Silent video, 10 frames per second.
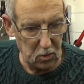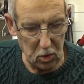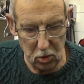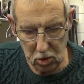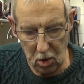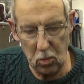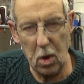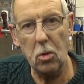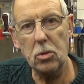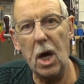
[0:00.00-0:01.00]
Wheels Gone
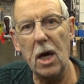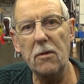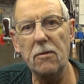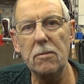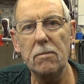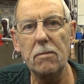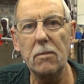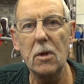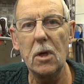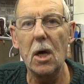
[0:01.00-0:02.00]
Wild, Dave.
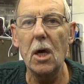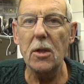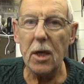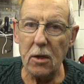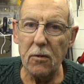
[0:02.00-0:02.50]
Thank